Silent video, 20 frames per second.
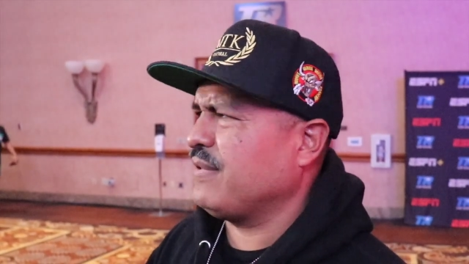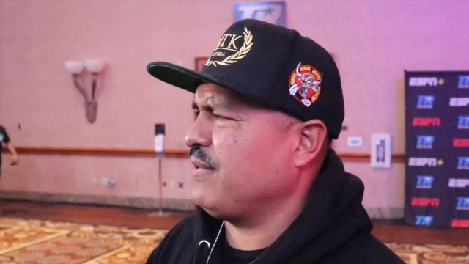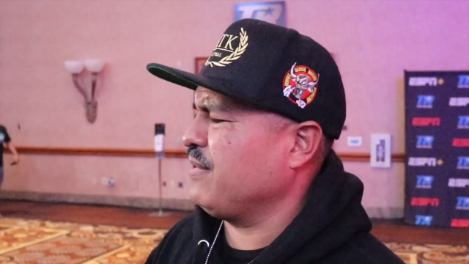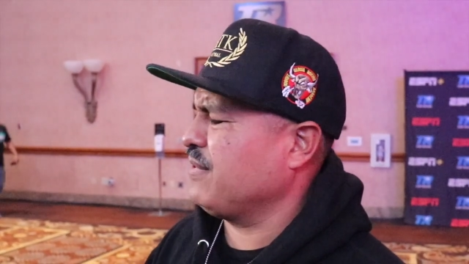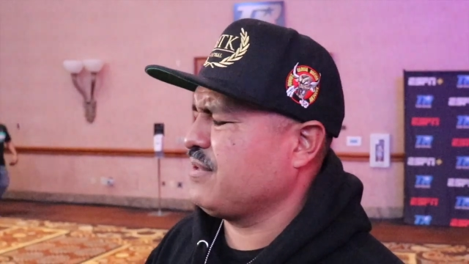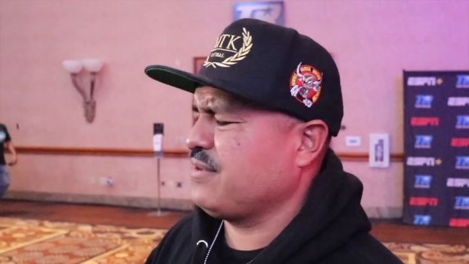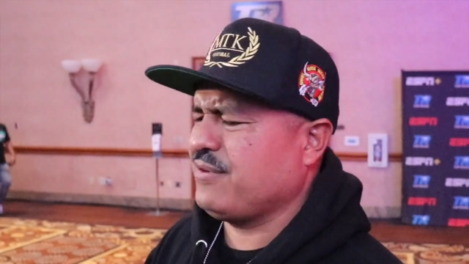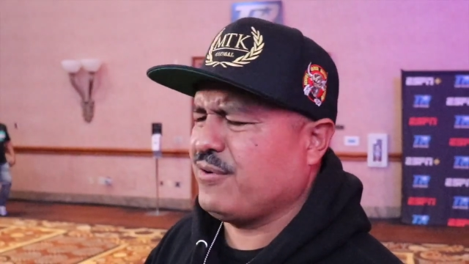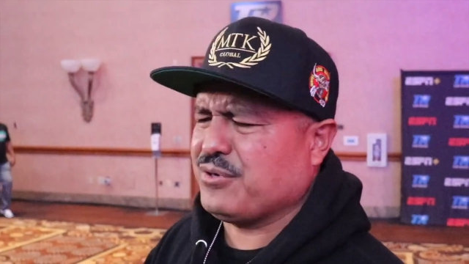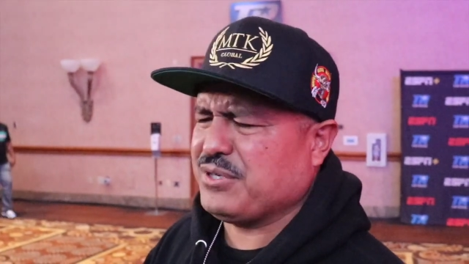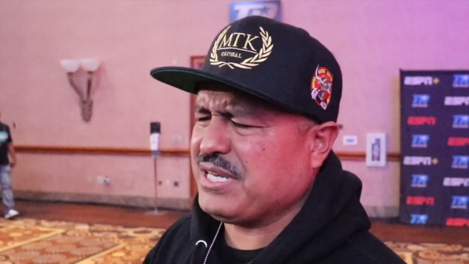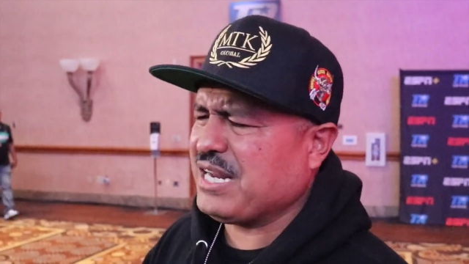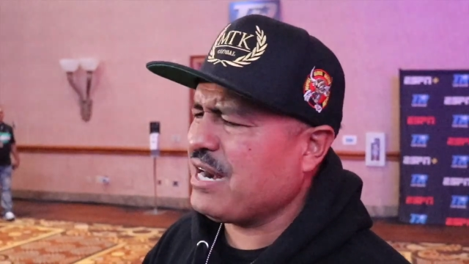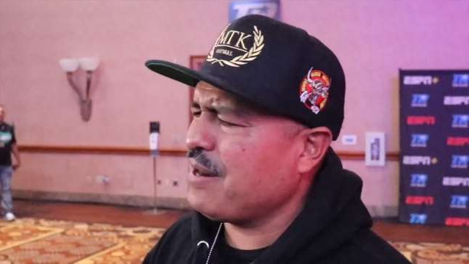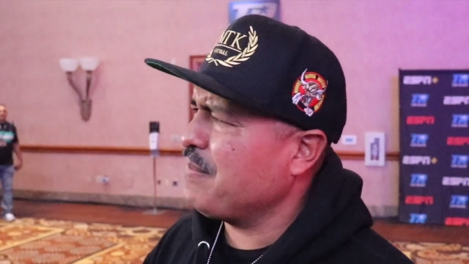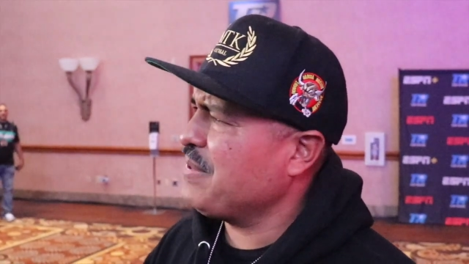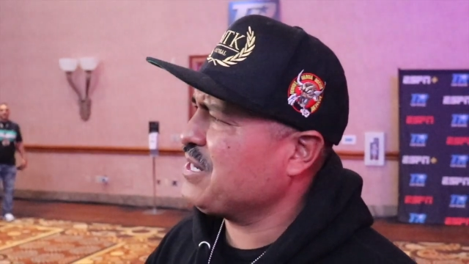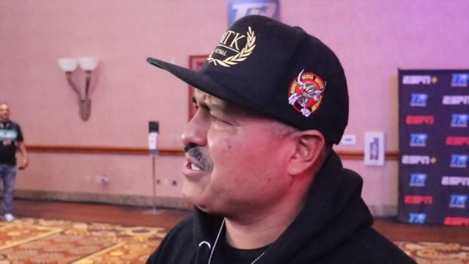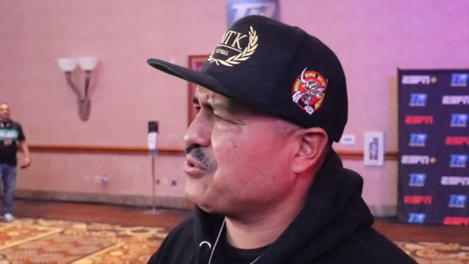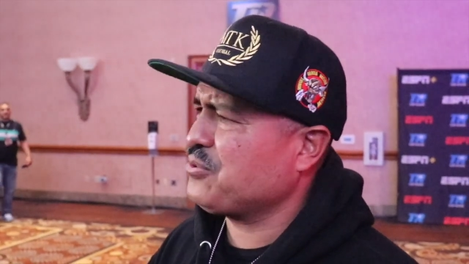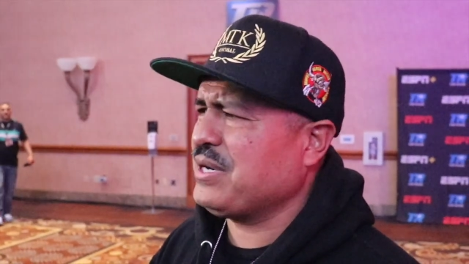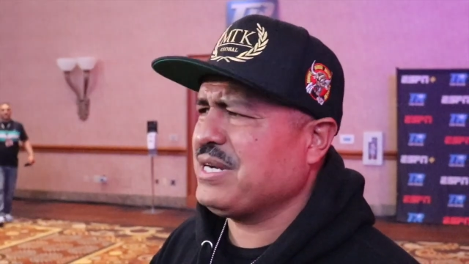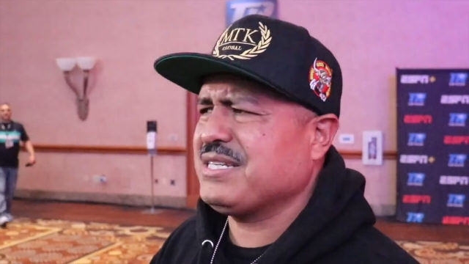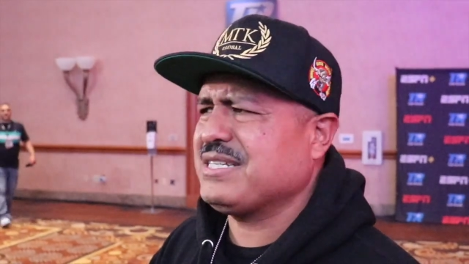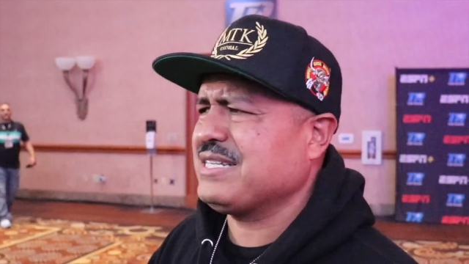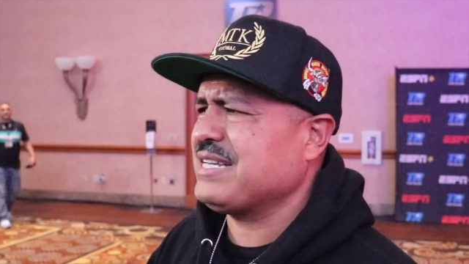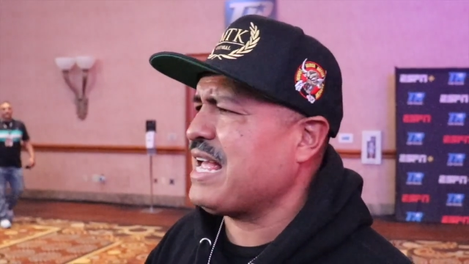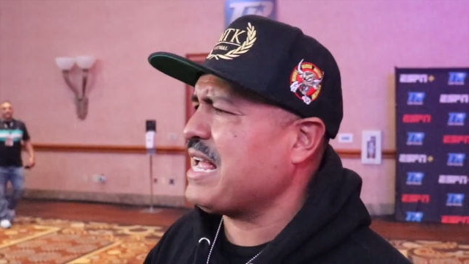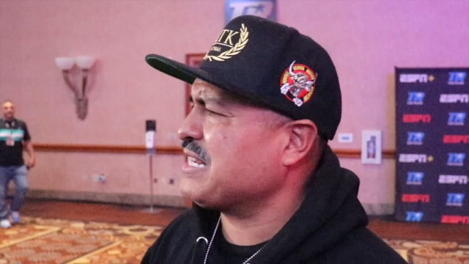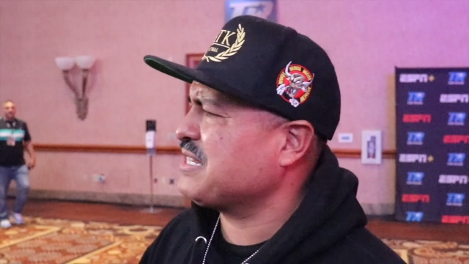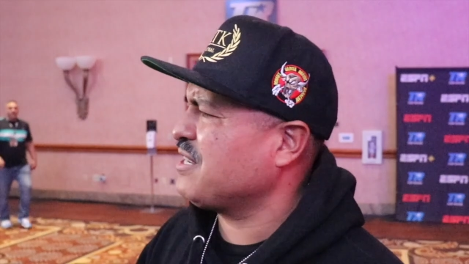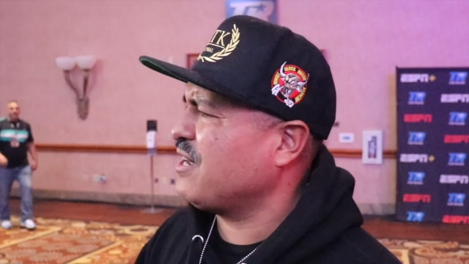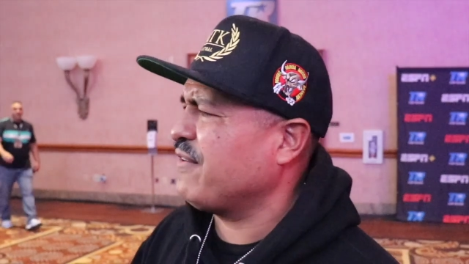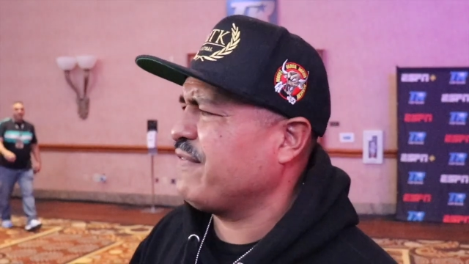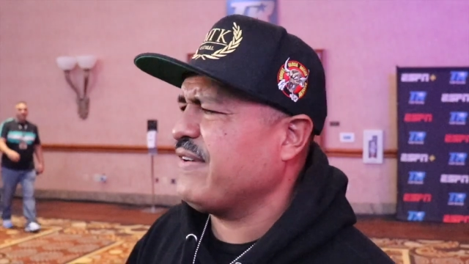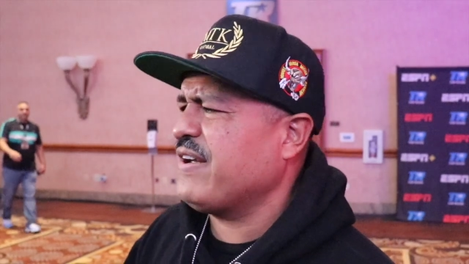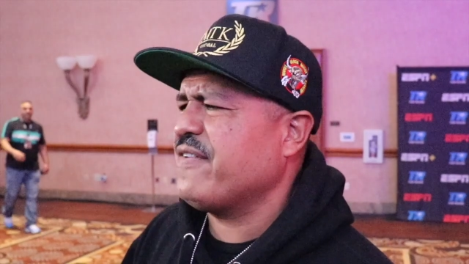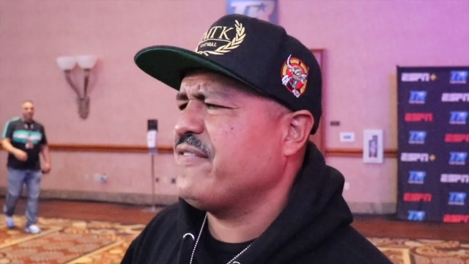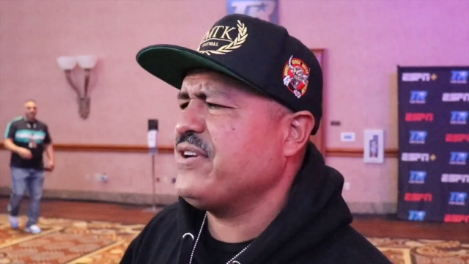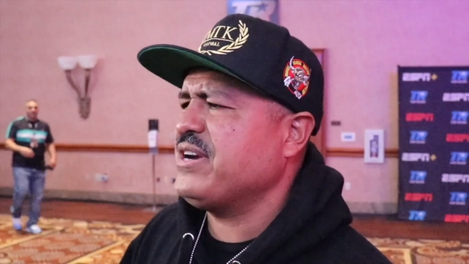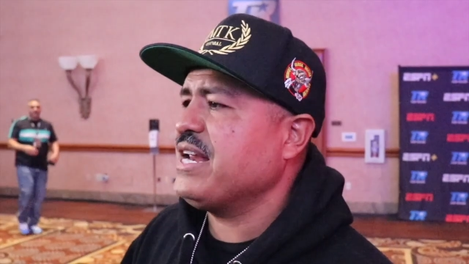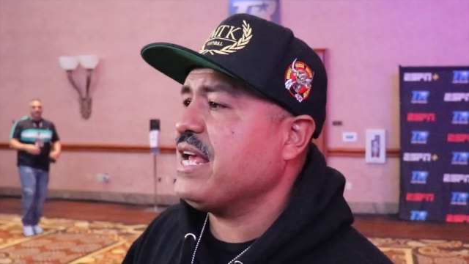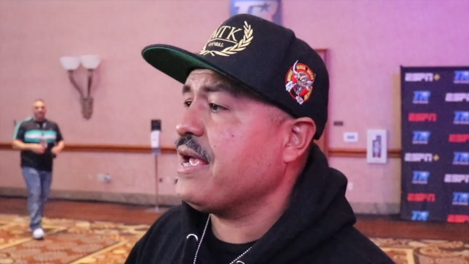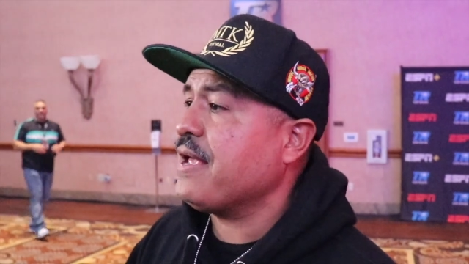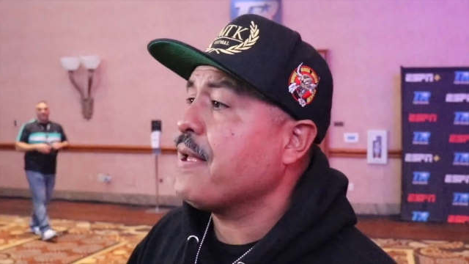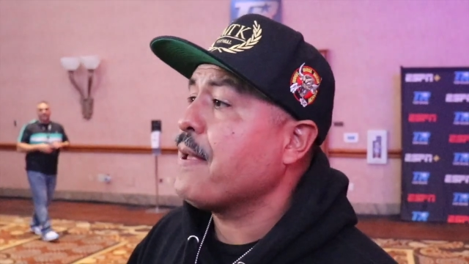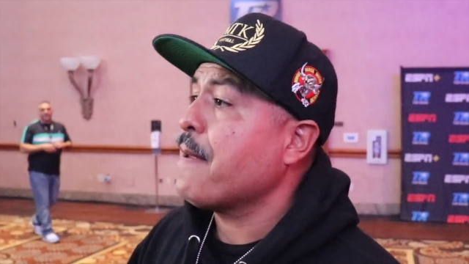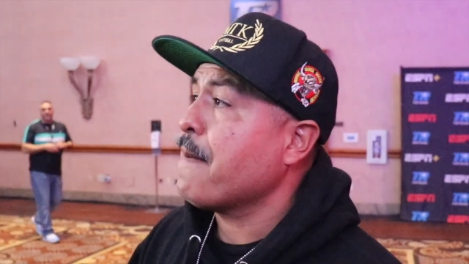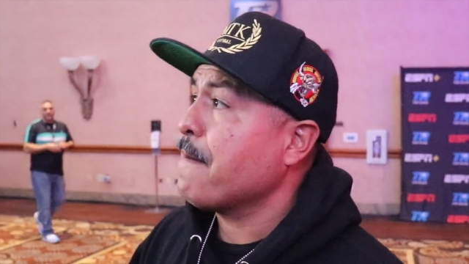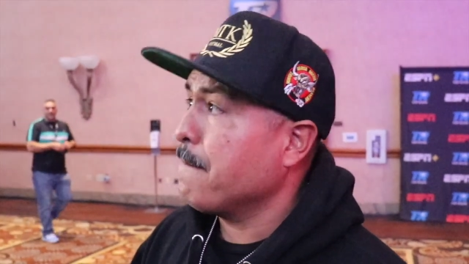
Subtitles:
Oh, Jose Ramirez trains his ass off every day,